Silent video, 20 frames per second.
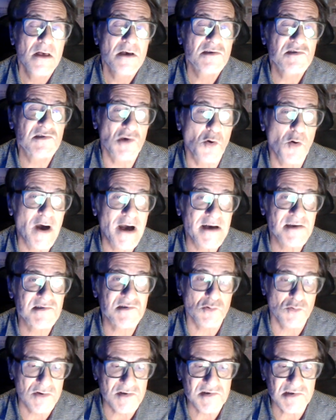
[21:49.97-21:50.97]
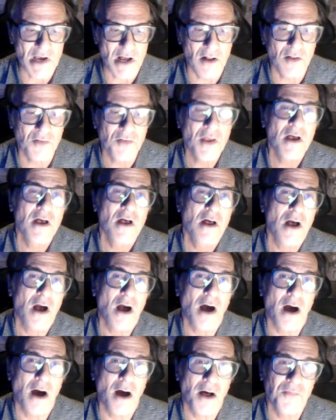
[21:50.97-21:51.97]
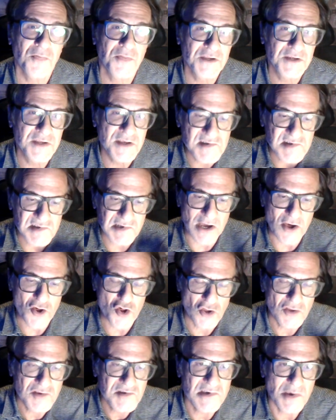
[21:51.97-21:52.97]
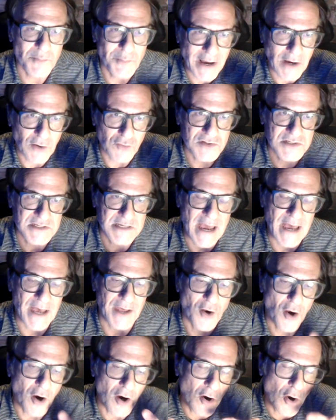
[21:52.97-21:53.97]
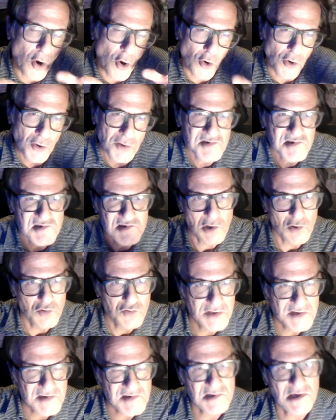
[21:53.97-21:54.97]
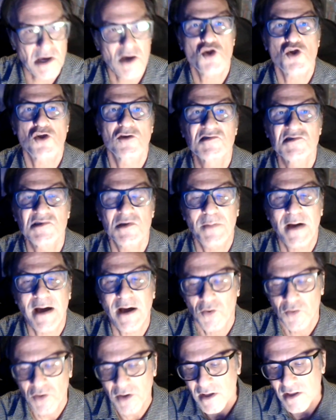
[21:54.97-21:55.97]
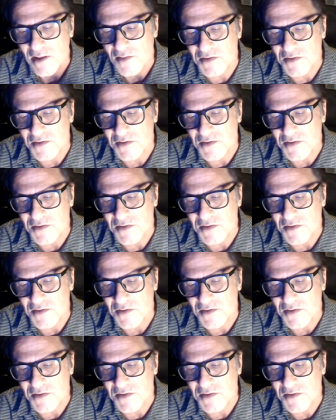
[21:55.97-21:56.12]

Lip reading: So as a result, the discussions about debt are also discussions about